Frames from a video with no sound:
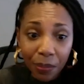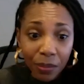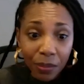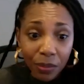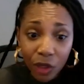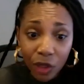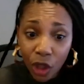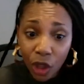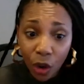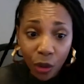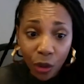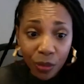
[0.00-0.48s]

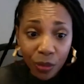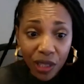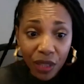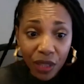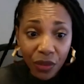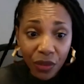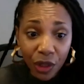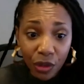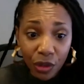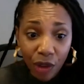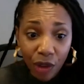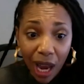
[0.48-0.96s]

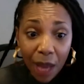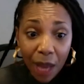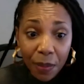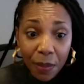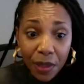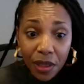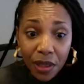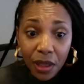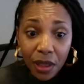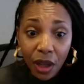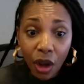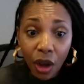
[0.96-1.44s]
MTV
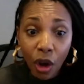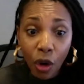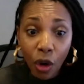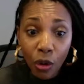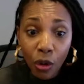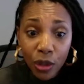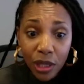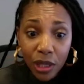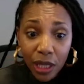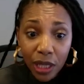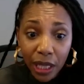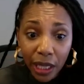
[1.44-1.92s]
Raps
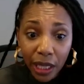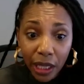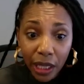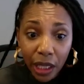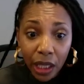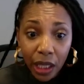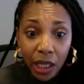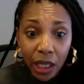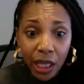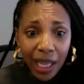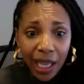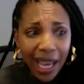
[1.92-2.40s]
hosting,
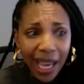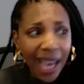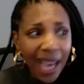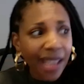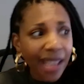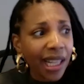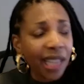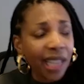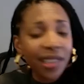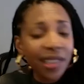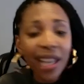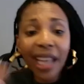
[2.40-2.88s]
and
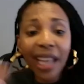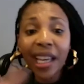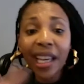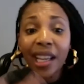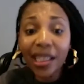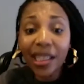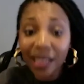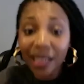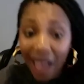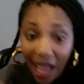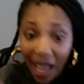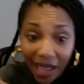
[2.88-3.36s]
then taking
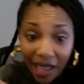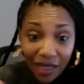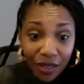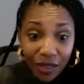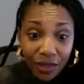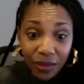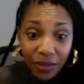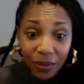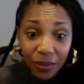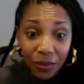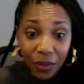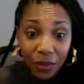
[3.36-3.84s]
that
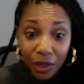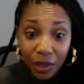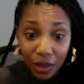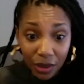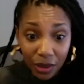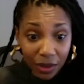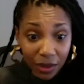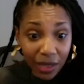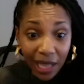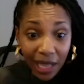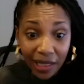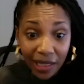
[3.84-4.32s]

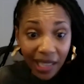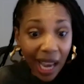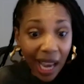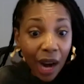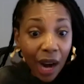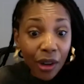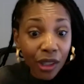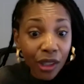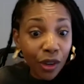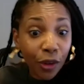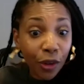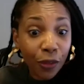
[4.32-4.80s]

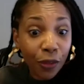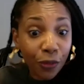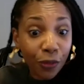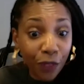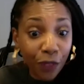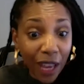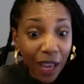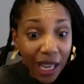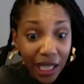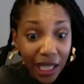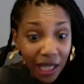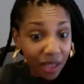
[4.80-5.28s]
character of
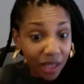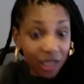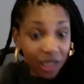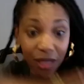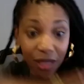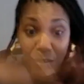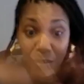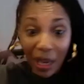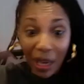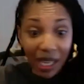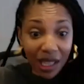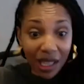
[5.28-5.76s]
Fade and just
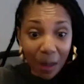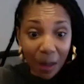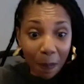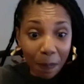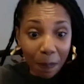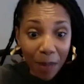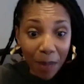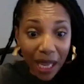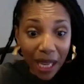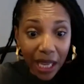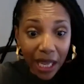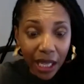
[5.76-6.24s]
making it
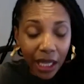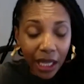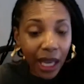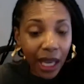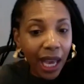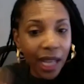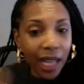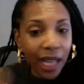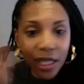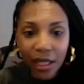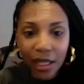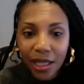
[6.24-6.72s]
big
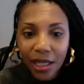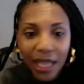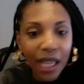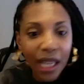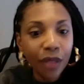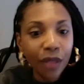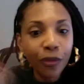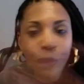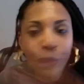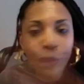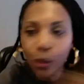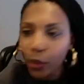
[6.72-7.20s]
and just
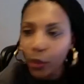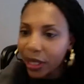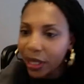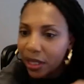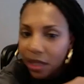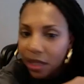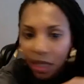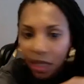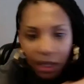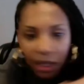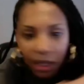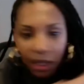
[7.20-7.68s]

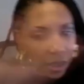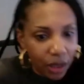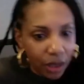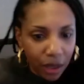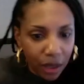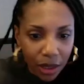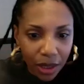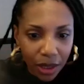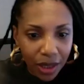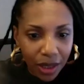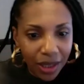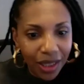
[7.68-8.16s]
influencing
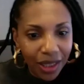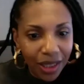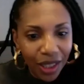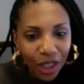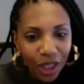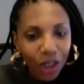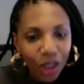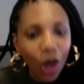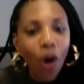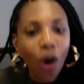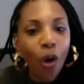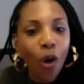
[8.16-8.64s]

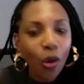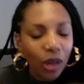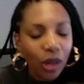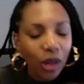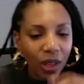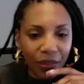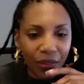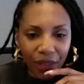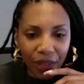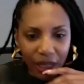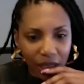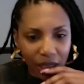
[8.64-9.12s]
the whole
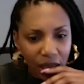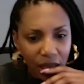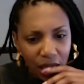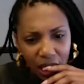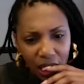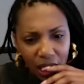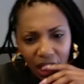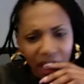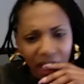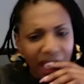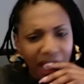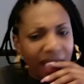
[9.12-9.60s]
of us.
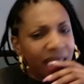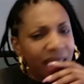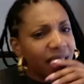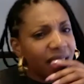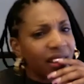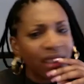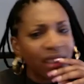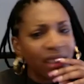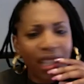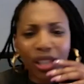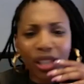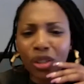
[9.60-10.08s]
It's
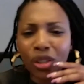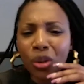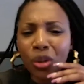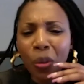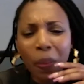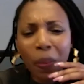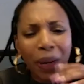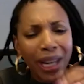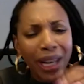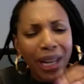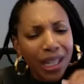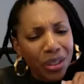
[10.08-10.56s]

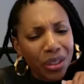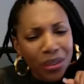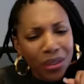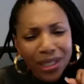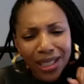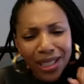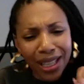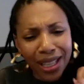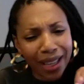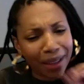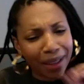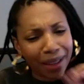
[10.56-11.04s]
super
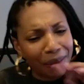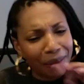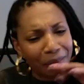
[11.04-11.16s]
interesting.